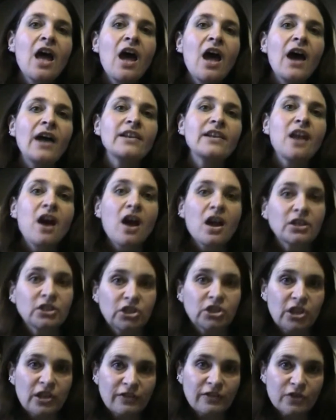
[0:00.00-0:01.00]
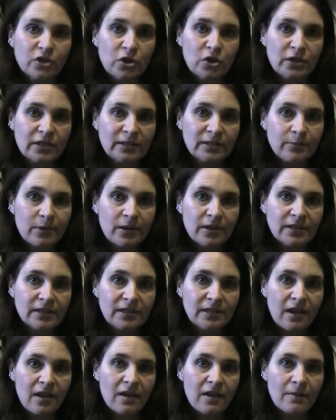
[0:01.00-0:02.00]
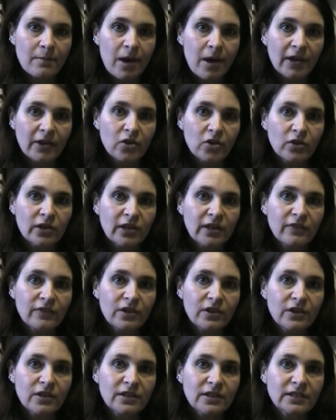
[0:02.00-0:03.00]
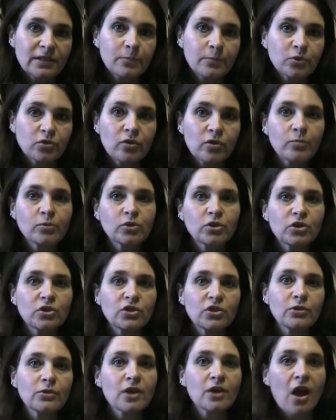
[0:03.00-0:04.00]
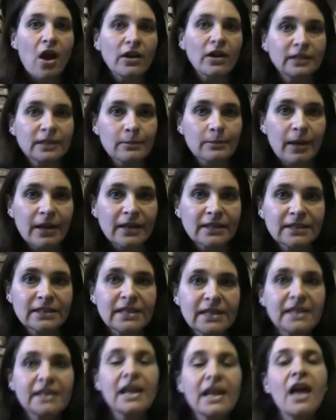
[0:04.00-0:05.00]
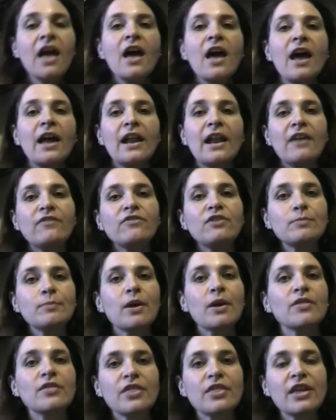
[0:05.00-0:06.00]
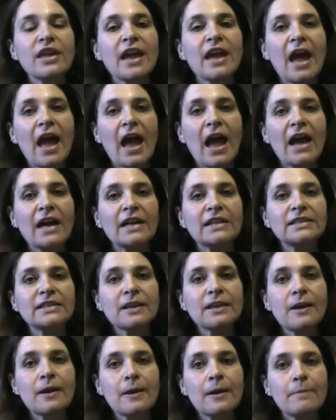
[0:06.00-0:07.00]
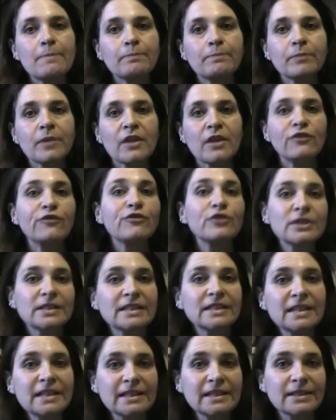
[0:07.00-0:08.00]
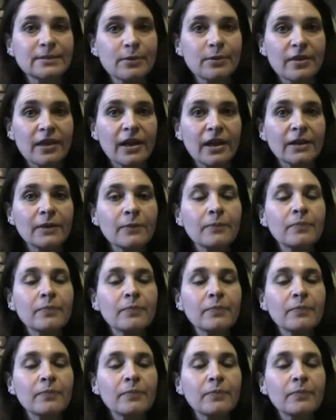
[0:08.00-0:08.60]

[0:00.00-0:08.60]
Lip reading: And last year for Christmas I got given a subscription to a gardening magazine, and every month it had free seeds with it.